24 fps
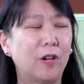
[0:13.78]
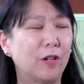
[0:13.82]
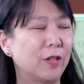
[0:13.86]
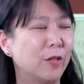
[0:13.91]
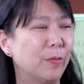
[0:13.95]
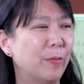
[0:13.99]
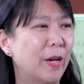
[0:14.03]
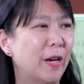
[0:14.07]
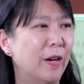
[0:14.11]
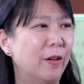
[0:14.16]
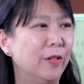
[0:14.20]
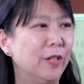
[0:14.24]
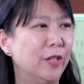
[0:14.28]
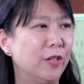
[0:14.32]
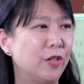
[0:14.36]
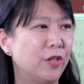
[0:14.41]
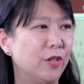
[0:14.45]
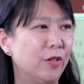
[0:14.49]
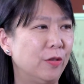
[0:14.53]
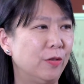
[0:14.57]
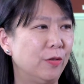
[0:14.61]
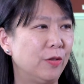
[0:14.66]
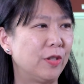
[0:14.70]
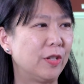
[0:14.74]
talked about
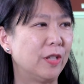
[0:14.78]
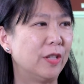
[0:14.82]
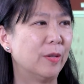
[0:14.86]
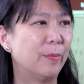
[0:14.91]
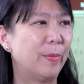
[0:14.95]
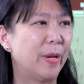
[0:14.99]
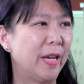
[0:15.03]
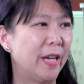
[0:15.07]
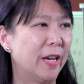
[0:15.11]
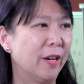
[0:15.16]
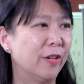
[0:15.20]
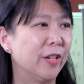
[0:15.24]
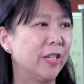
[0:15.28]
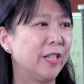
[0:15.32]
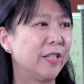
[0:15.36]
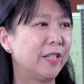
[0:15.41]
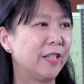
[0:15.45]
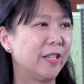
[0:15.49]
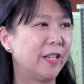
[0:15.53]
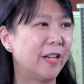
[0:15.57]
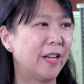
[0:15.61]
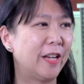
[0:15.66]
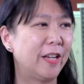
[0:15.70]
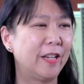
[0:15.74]
issues in the Bay Area
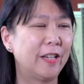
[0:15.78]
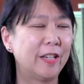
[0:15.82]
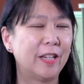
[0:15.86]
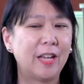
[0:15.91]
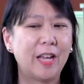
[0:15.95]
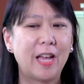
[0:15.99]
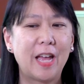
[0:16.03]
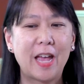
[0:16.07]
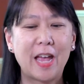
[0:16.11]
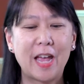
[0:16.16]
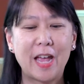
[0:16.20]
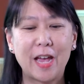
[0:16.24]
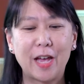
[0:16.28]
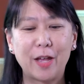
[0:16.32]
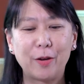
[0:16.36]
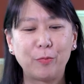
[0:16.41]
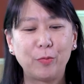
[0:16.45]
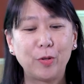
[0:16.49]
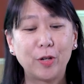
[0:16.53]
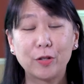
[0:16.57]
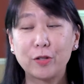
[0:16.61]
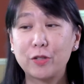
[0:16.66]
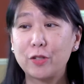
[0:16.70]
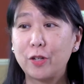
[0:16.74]
today.
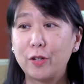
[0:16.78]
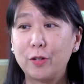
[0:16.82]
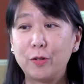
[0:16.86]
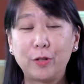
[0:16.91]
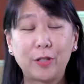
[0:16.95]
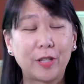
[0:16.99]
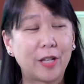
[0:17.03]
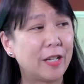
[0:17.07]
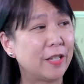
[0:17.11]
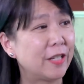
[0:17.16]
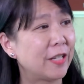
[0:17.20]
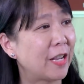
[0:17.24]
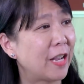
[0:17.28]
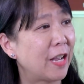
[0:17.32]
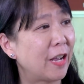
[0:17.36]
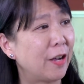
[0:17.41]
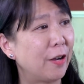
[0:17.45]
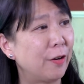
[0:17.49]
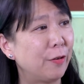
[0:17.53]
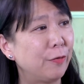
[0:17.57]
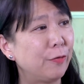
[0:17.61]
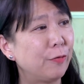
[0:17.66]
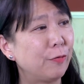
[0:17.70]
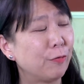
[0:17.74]
And we're so glad to
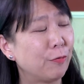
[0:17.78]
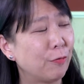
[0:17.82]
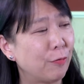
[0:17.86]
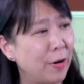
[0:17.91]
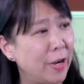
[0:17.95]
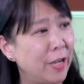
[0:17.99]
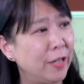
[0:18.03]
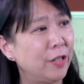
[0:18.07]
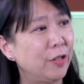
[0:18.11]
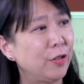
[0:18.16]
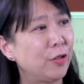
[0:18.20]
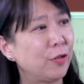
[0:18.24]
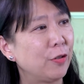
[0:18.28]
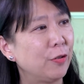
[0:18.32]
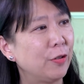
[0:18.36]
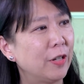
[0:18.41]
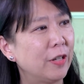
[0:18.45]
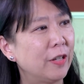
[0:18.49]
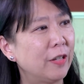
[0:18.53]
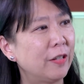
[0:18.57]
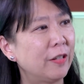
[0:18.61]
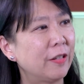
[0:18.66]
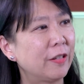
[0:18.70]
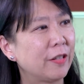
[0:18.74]
have Randy
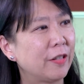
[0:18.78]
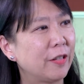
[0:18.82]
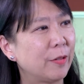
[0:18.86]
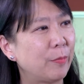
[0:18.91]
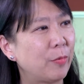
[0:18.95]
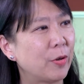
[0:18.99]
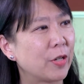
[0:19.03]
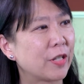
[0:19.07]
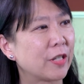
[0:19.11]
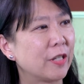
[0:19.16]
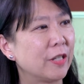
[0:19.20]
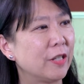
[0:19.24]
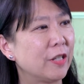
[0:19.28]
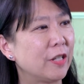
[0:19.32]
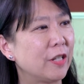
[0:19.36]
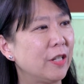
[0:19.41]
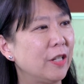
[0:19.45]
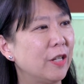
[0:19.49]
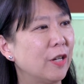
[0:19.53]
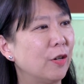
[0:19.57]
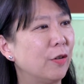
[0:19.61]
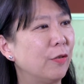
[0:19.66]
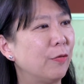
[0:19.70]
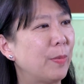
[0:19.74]
Tsuda, the president and
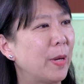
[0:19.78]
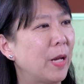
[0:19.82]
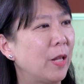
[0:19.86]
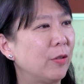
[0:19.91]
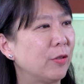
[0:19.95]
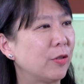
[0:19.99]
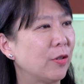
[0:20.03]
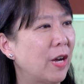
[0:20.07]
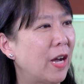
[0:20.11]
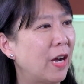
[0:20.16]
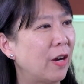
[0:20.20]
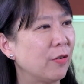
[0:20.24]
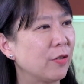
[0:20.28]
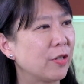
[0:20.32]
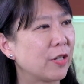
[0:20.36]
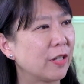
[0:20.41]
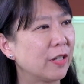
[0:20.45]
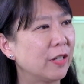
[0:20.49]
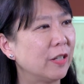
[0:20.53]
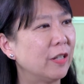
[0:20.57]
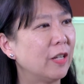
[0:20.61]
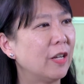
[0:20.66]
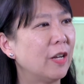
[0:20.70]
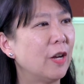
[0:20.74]
CEO of Palo Alto
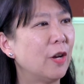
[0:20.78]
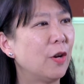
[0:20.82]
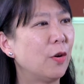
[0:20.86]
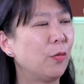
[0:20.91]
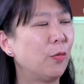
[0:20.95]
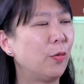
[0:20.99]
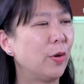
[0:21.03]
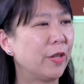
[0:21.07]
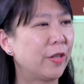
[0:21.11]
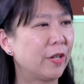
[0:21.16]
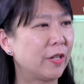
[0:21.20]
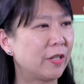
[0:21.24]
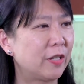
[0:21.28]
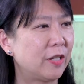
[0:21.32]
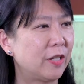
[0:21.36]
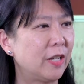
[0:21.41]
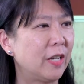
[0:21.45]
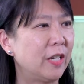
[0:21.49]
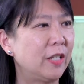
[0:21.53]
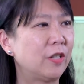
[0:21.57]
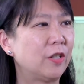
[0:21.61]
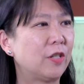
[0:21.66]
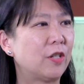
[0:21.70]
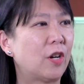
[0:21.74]
Housing, with us
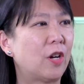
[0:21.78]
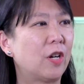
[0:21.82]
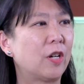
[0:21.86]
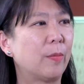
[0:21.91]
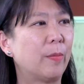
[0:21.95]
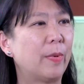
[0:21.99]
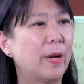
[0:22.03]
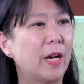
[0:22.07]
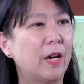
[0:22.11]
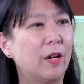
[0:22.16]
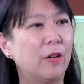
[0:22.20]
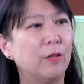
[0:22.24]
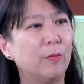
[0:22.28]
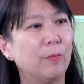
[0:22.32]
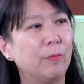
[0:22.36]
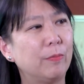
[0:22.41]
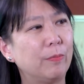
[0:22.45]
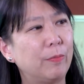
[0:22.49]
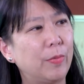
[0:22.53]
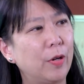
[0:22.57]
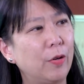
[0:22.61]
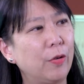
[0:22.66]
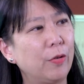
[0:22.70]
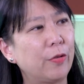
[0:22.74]
today to talk
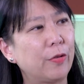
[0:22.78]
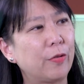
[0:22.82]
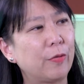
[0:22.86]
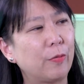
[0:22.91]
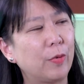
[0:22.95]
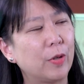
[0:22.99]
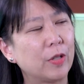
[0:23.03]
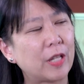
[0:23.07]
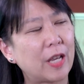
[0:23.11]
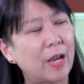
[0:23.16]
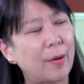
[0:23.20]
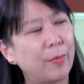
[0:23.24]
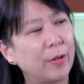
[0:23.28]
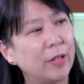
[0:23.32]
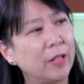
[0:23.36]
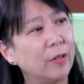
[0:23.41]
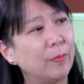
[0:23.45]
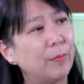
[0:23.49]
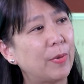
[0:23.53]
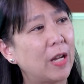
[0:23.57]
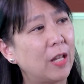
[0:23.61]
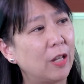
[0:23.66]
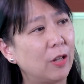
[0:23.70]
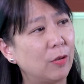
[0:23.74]
about both what's happening
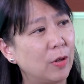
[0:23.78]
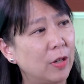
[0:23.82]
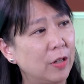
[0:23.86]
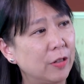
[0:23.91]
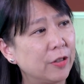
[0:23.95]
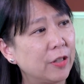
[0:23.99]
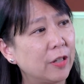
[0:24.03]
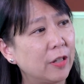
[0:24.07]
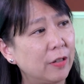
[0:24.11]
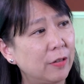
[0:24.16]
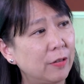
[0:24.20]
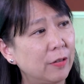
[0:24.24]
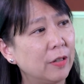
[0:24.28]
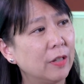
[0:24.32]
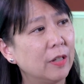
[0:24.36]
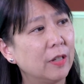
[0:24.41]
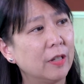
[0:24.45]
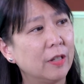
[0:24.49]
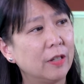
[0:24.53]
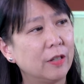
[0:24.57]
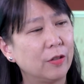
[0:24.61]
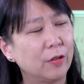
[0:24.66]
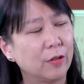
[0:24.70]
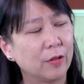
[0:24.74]
in Palo Alto,
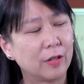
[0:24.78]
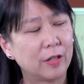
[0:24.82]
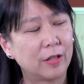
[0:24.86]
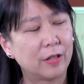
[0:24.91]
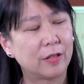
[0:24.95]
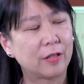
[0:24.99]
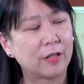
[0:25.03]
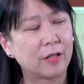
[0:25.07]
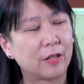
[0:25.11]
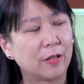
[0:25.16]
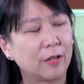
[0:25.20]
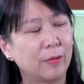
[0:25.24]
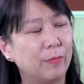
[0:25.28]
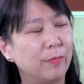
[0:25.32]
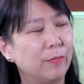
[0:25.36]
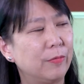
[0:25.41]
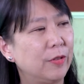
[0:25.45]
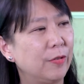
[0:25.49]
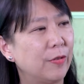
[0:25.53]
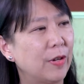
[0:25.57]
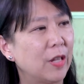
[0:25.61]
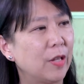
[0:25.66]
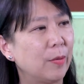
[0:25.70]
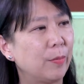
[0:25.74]
as the
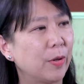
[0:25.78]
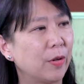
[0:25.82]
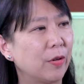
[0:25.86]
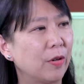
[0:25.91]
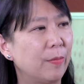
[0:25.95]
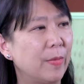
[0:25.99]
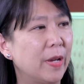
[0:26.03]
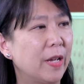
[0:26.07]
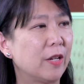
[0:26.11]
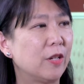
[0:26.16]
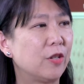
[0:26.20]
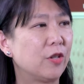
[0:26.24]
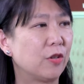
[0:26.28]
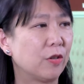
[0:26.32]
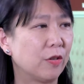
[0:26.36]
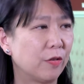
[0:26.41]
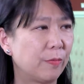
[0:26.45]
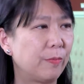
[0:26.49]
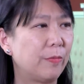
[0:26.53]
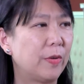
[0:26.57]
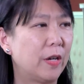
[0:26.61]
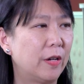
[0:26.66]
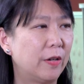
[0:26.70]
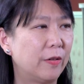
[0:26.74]
developer and
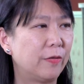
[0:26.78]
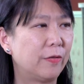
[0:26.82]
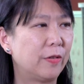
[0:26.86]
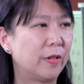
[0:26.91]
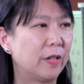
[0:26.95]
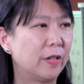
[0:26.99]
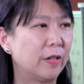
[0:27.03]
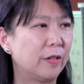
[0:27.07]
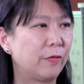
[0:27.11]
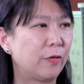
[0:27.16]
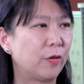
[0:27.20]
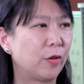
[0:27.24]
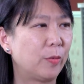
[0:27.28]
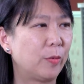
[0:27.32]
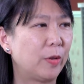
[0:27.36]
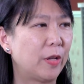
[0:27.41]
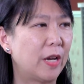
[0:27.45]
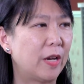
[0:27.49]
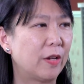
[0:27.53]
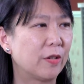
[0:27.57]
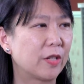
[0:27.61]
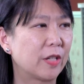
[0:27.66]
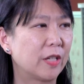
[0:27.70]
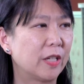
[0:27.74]
manager of affordable
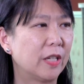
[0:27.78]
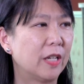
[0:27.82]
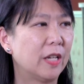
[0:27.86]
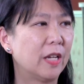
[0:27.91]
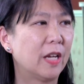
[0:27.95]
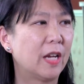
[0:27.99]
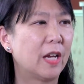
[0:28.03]
housing,